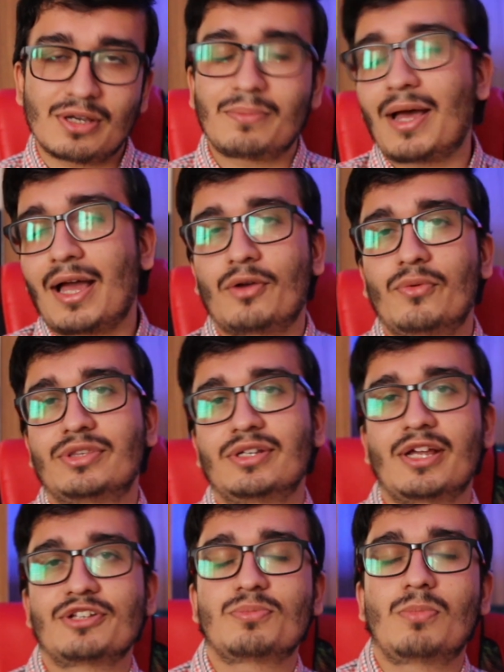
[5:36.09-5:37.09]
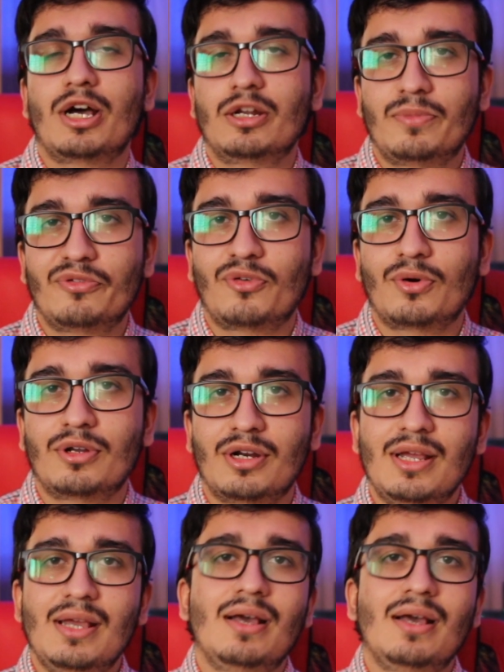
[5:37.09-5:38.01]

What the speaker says: a Mac with a touch bar before.